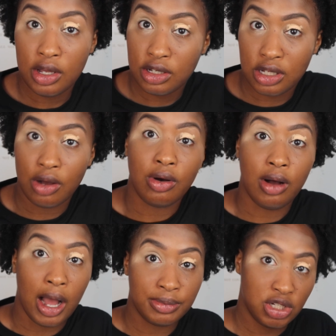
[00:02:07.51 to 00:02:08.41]
So
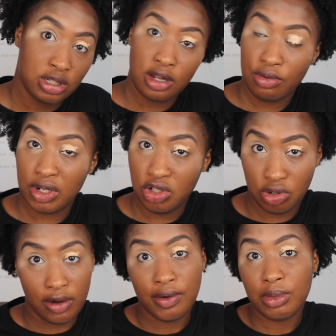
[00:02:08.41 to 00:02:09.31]
I'm just going to read
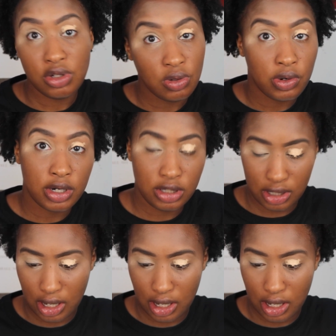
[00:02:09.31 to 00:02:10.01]
straight from the source,